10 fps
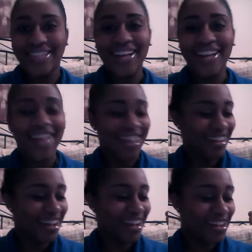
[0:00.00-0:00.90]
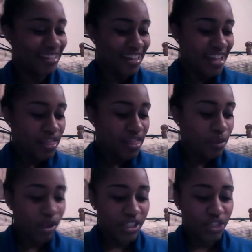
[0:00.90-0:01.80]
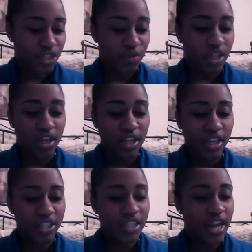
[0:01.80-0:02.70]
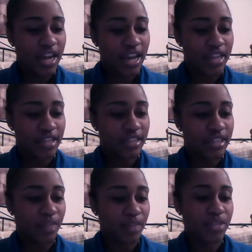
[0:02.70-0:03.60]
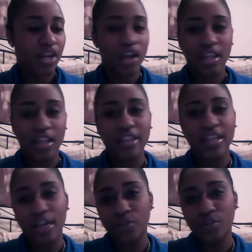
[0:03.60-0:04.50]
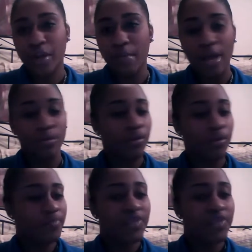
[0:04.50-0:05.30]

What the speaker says: And the book is just really good. It just kind of has like tips. They call it like the Natural Hair Bible.